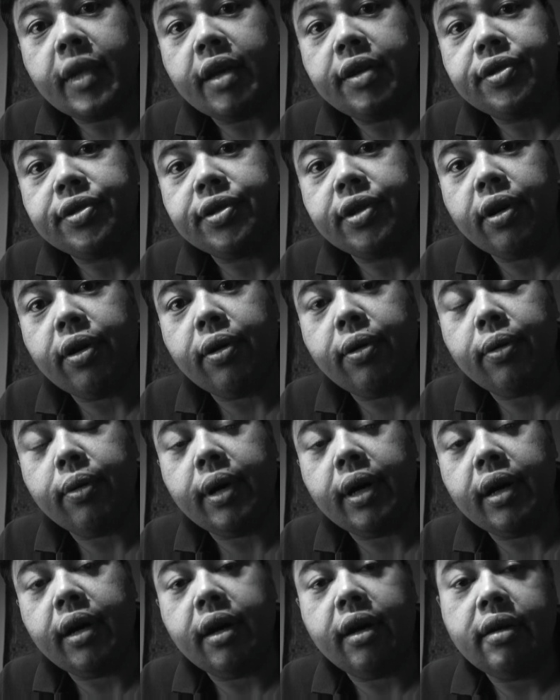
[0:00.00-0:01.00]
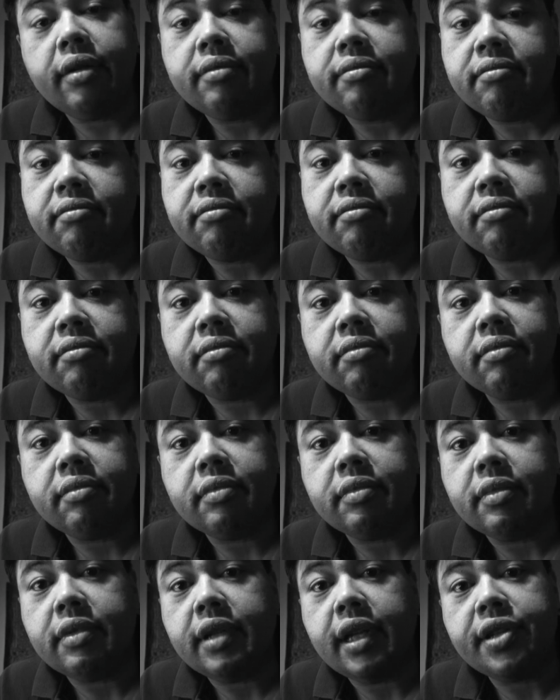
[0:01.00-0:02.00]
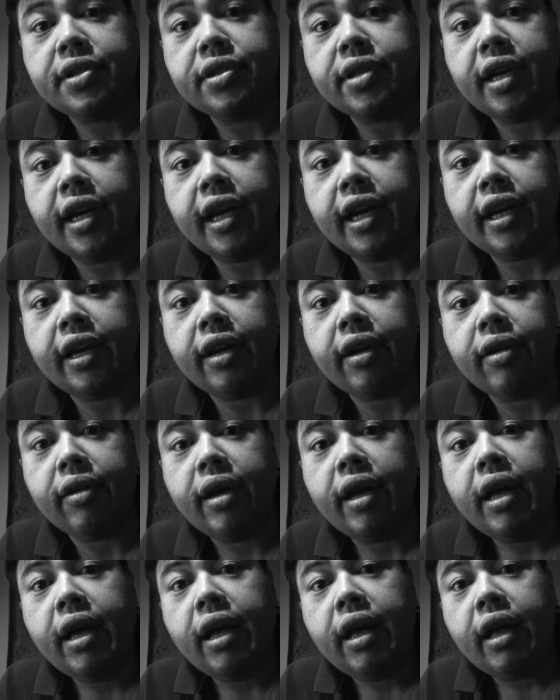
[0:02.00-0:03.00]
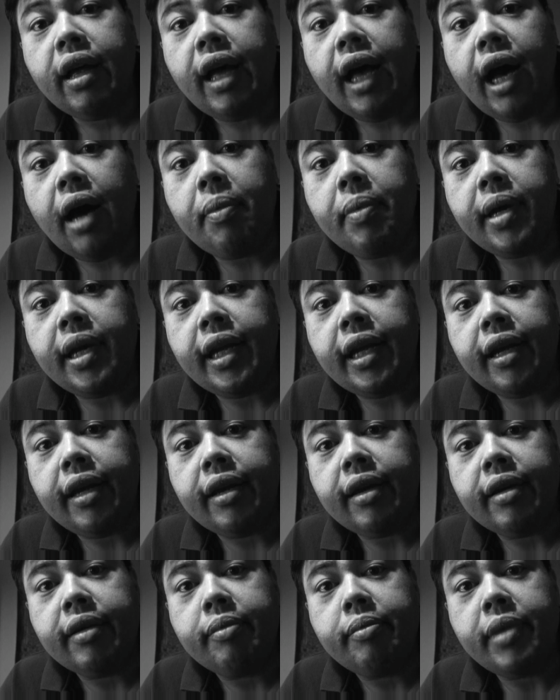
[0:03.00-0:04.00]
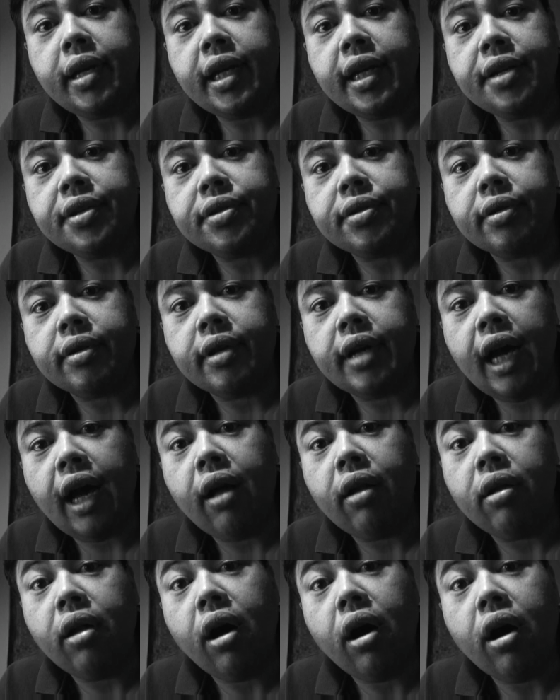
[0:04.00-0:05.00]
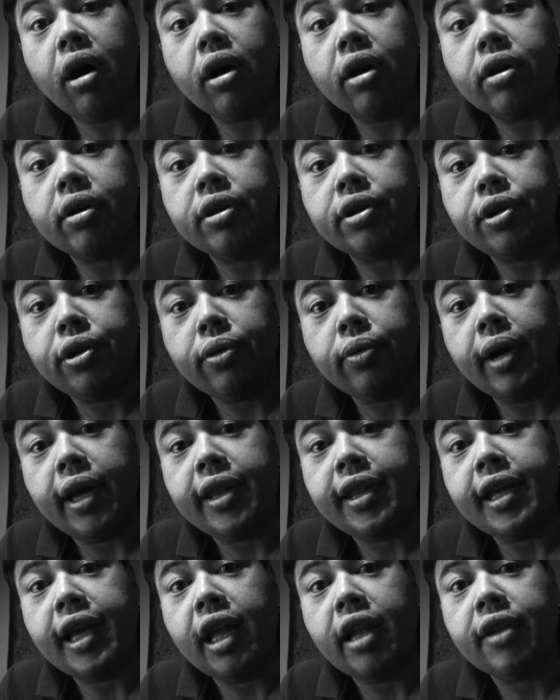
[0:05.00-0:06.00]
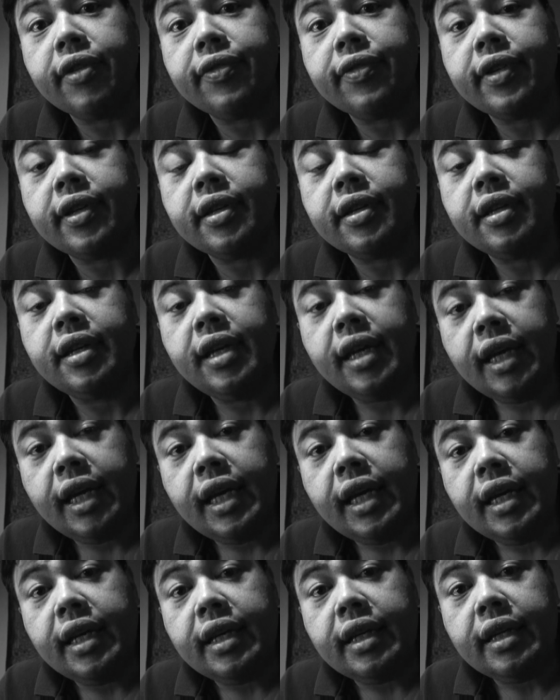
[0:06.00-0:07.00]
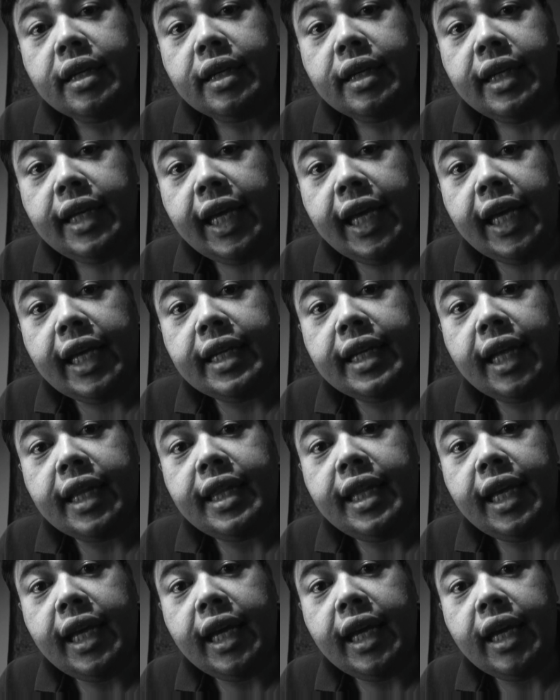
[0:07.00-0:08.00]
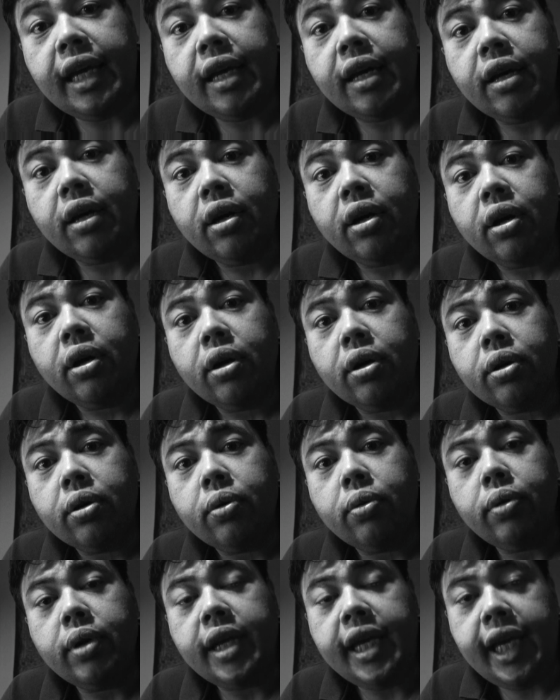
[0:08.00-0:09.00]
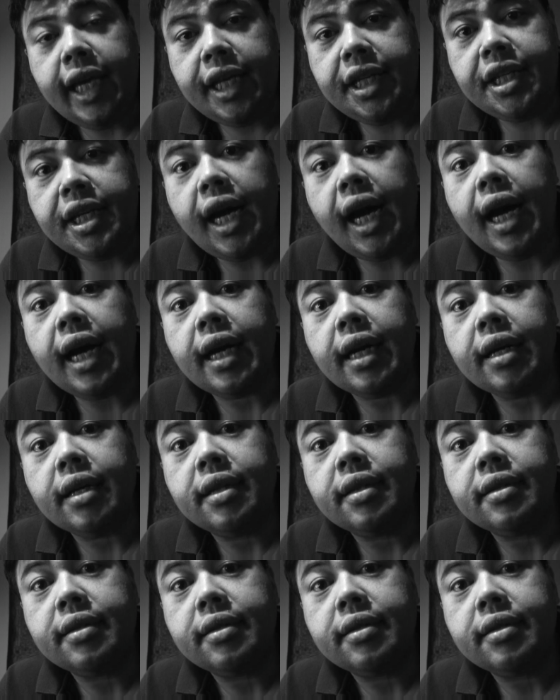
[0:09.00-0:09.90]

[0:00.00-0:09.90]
so, let's say, how many minutes or how long do you ride the elephant? Gi nati kun ki chang.